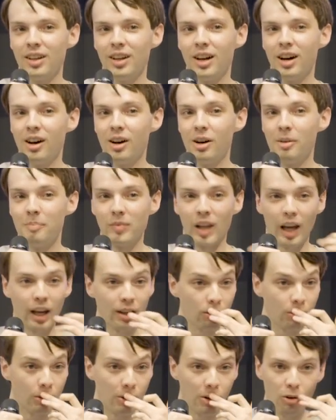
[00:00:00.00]
Um, I
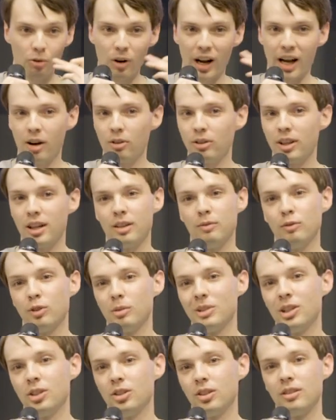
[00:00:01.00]
don't know how that
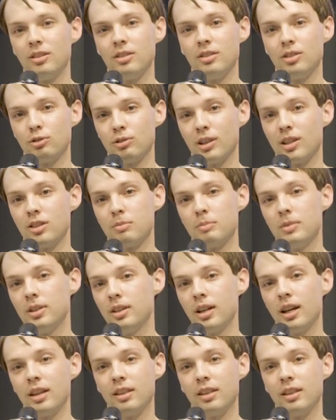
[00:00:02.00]
information is transmitted.